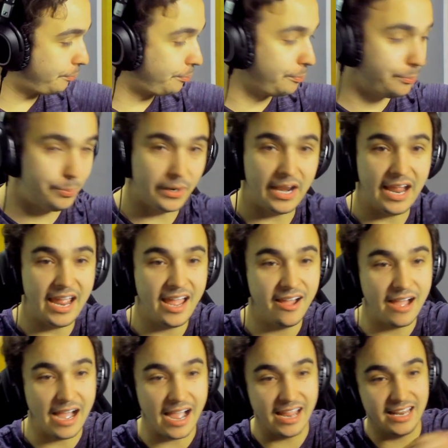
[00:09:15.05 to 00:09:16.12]
But I,
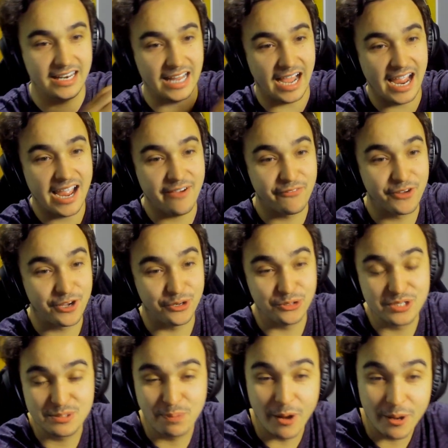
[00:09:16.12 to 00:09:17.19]
ha I have
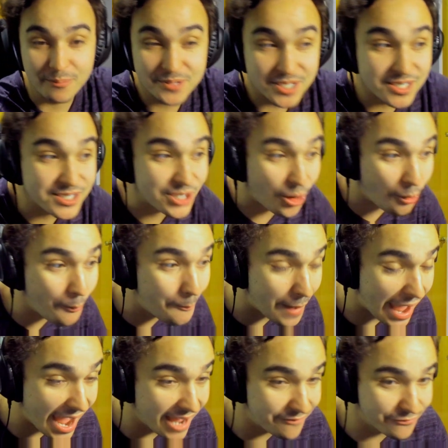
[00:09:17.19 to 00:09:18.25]
goosebumps so
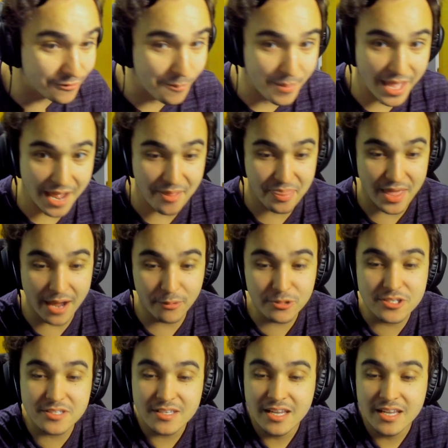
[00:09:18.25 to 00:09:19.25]
bad from that. That was...